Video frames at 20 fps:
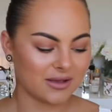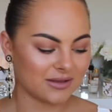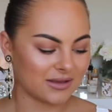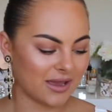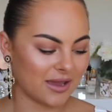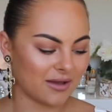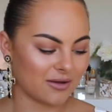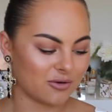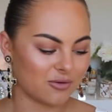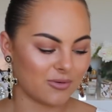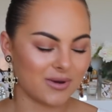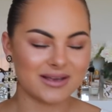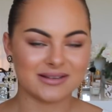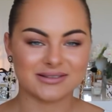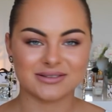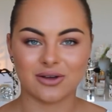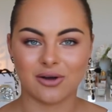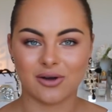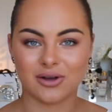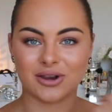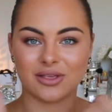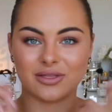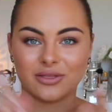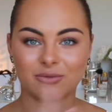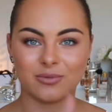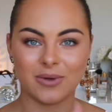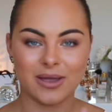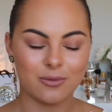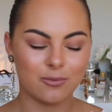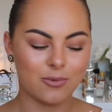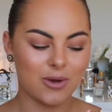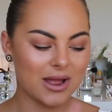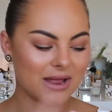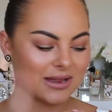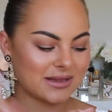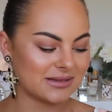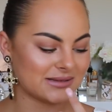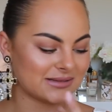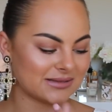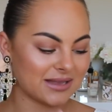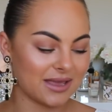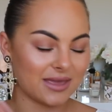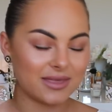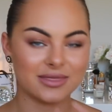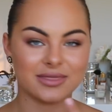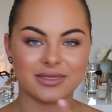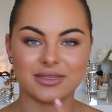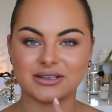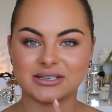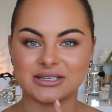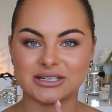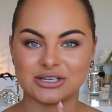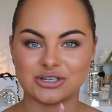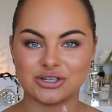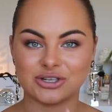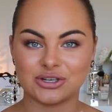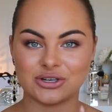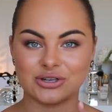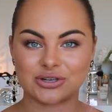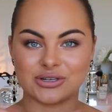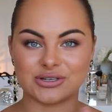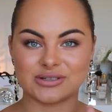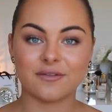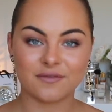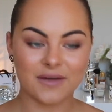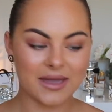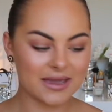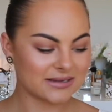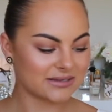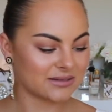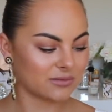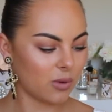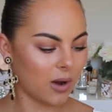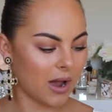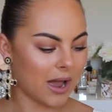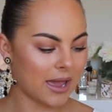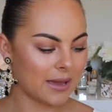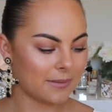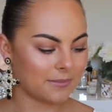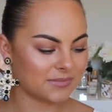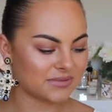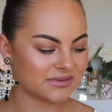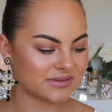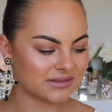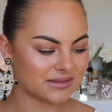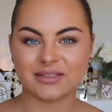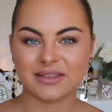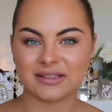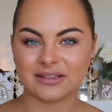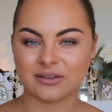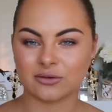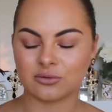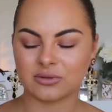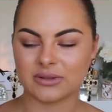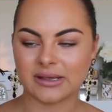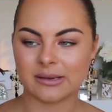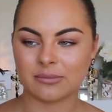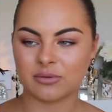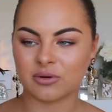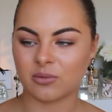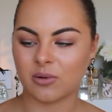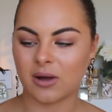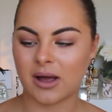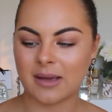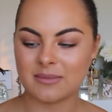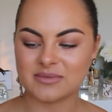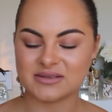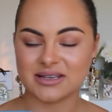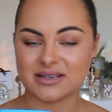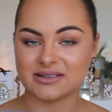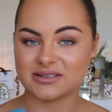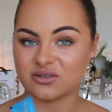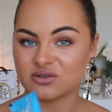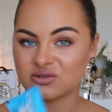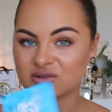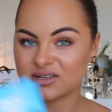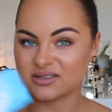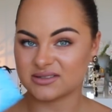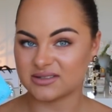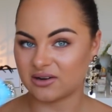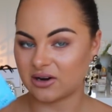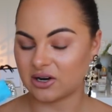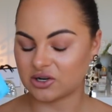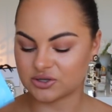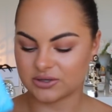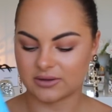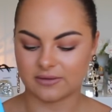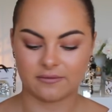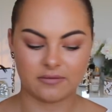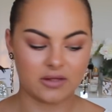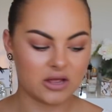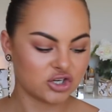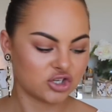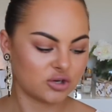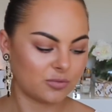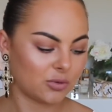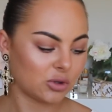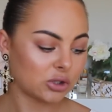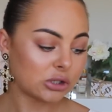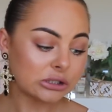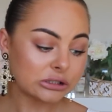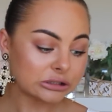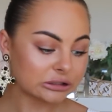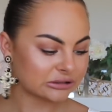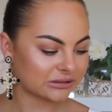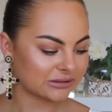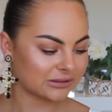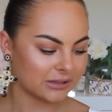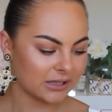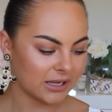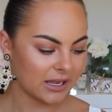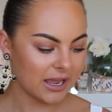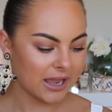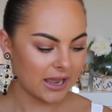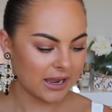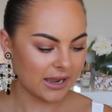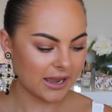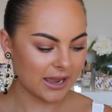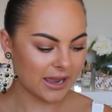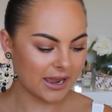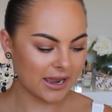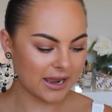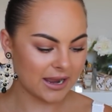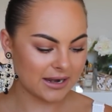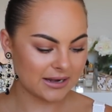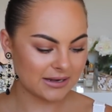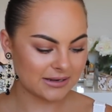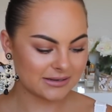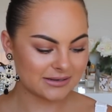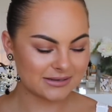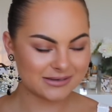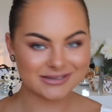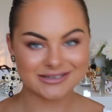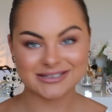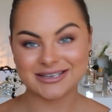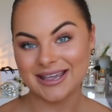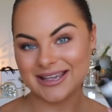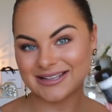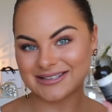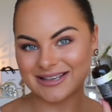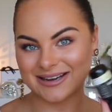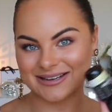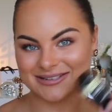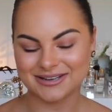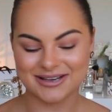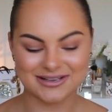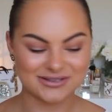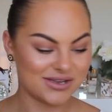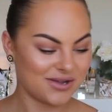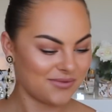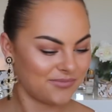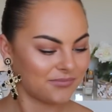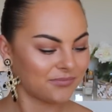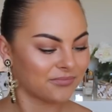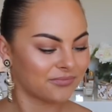Yeah, always got the wet ones, the tissues, face wipes, the little Libra wipes. These are good because they're actually flushable, and hand sanitizer.